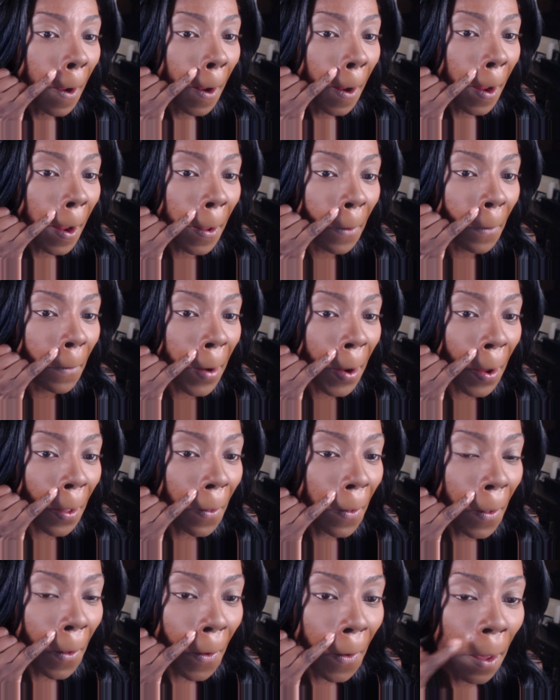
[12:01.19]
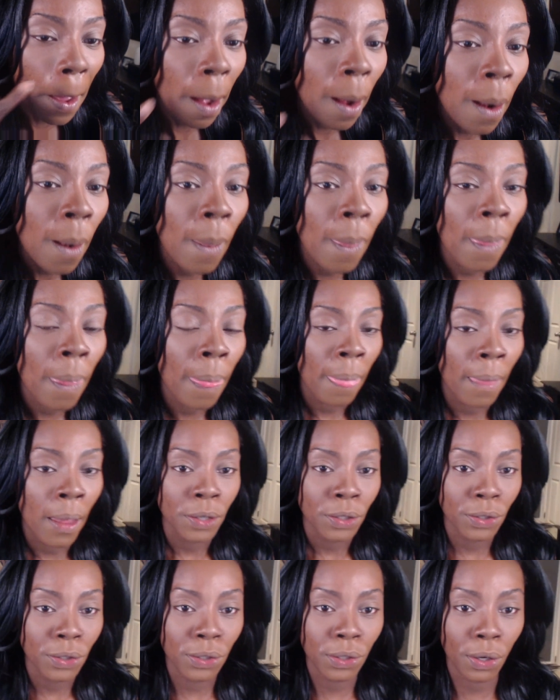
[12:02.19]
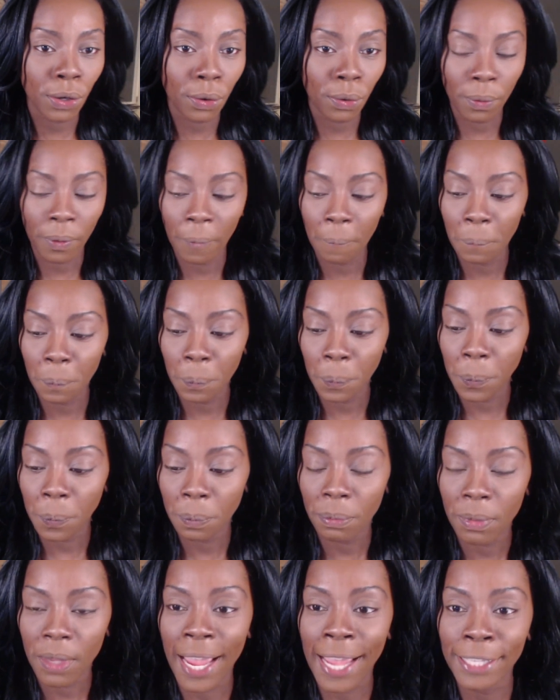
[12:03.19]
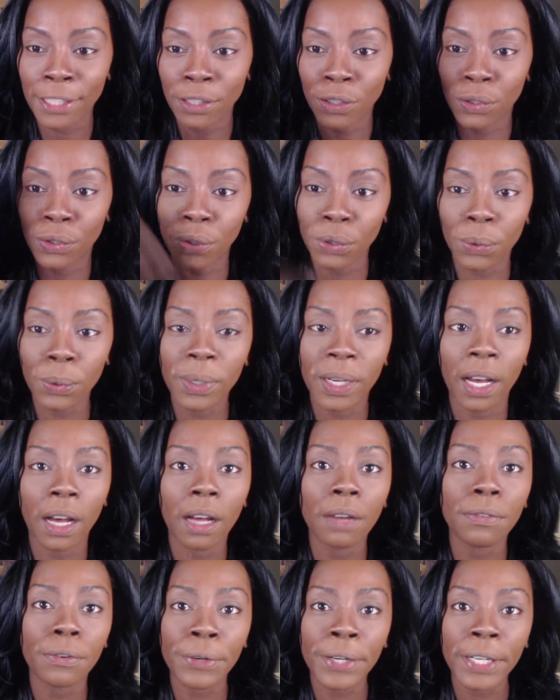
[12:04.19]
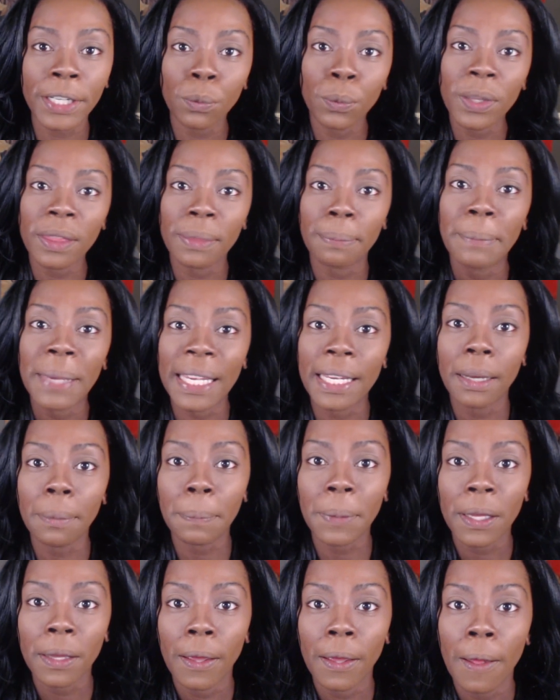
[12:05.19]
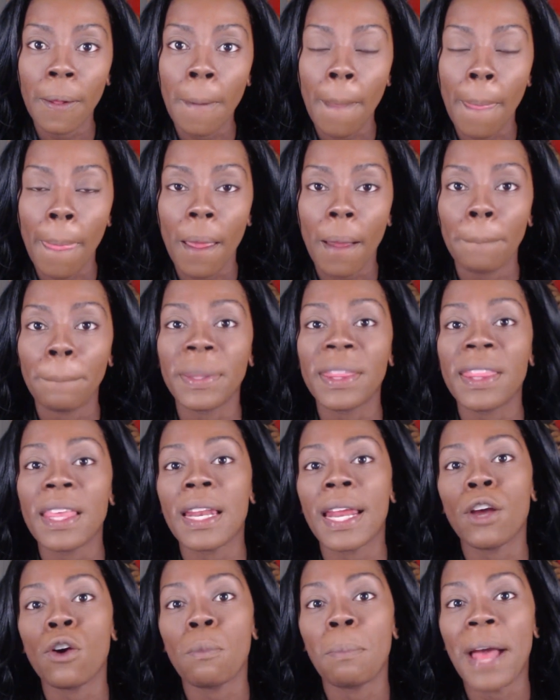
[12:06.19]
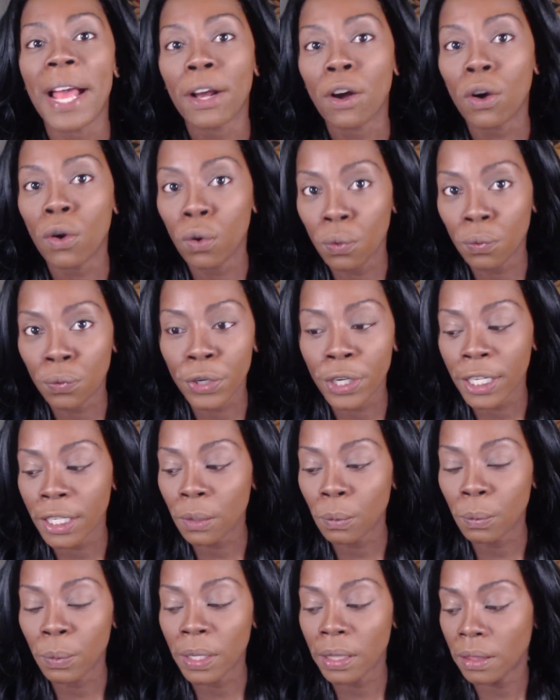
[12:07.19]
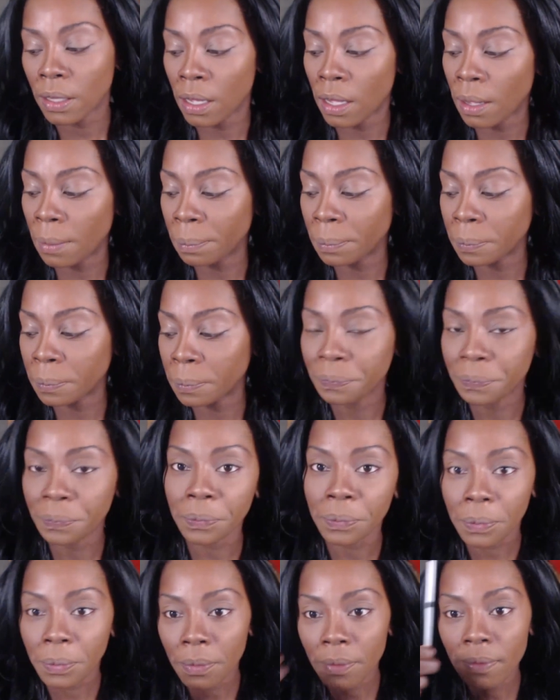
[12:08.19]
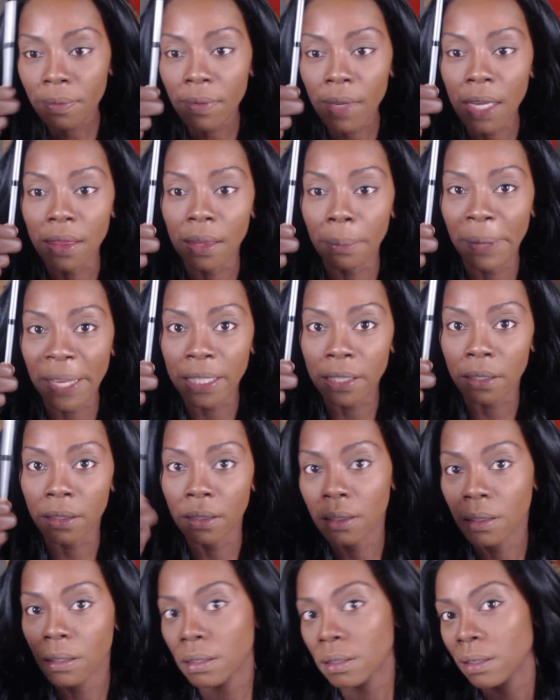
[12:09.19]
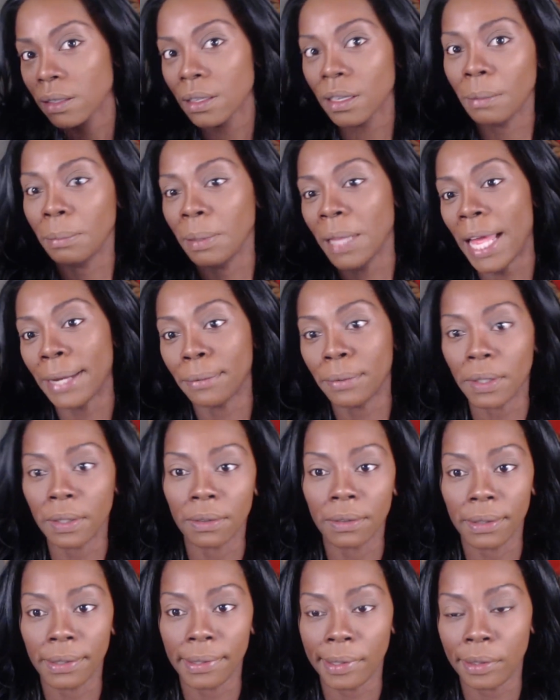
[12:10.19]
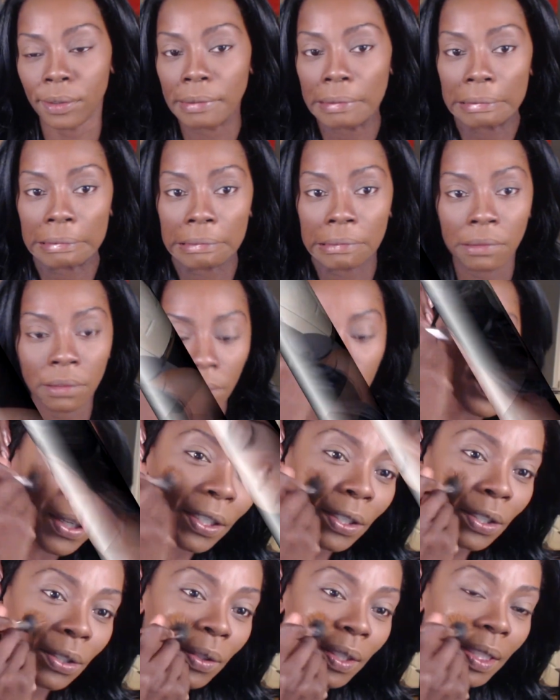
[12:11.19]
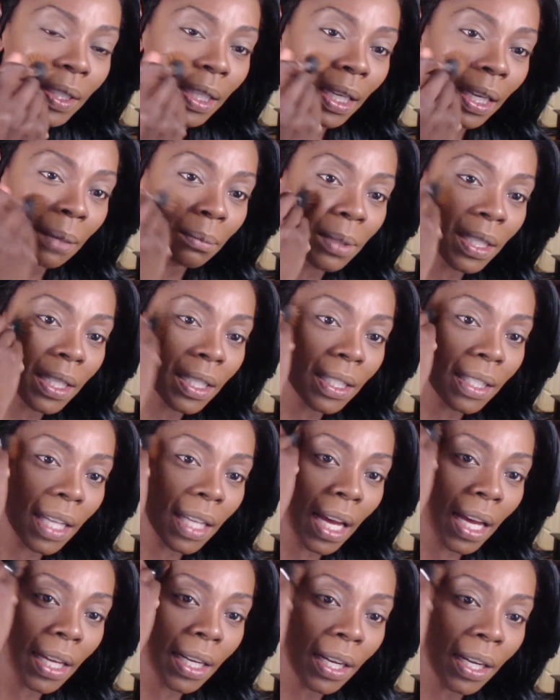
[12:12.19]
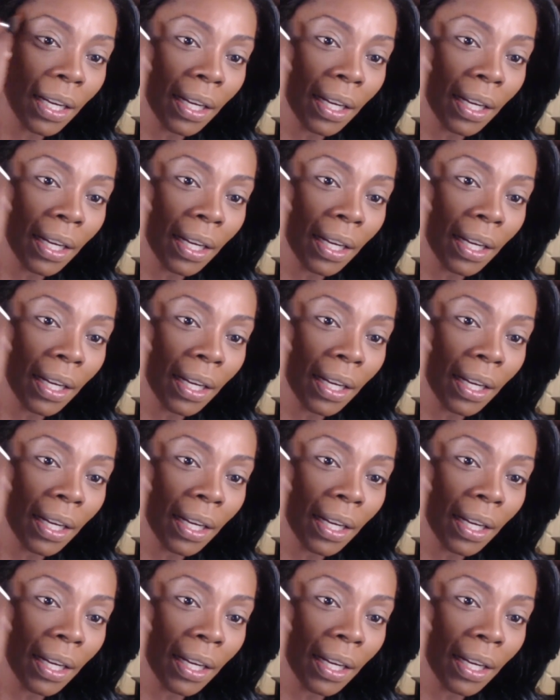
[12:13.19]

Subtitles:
That's real. So I do cover it with makeup, but then I go back over it with the pencil, the black one. So we're gonna do the same to this side.